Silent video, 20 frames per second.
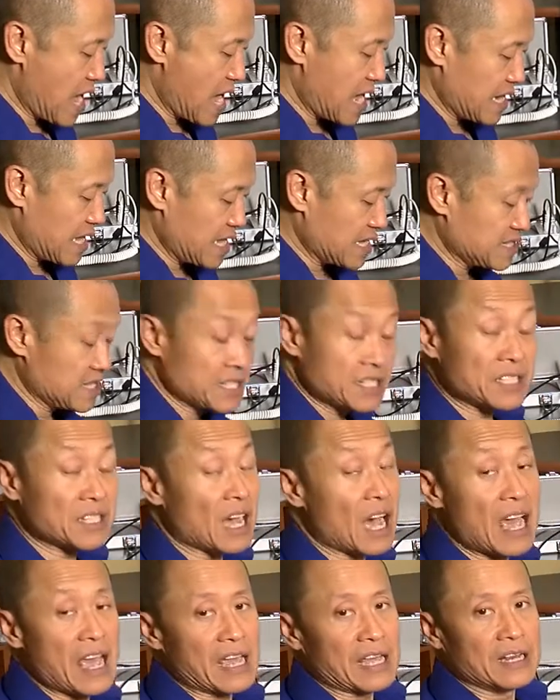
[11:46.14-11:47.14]
at is his
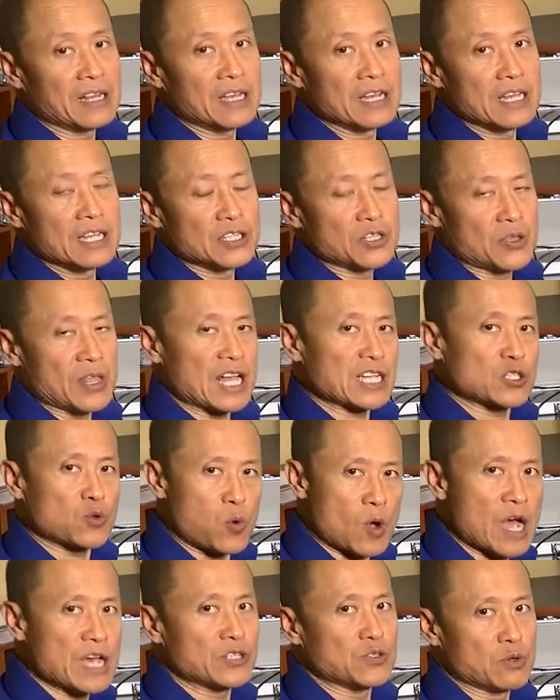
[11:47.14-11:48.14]
diet. So
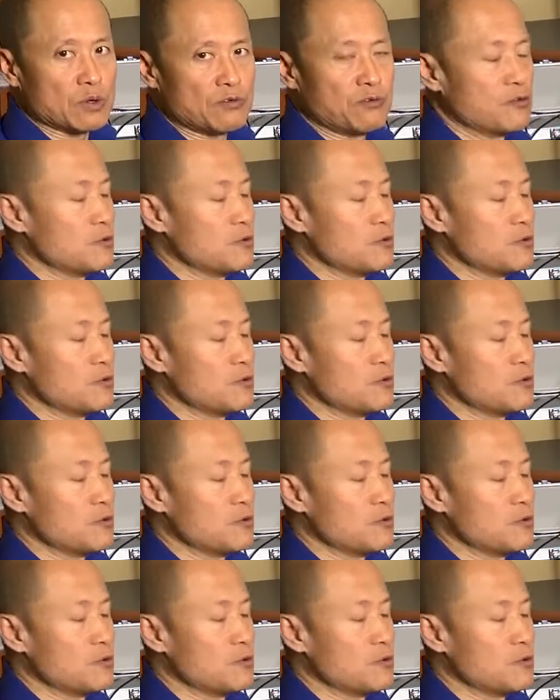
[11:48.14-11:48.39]
that's why I do a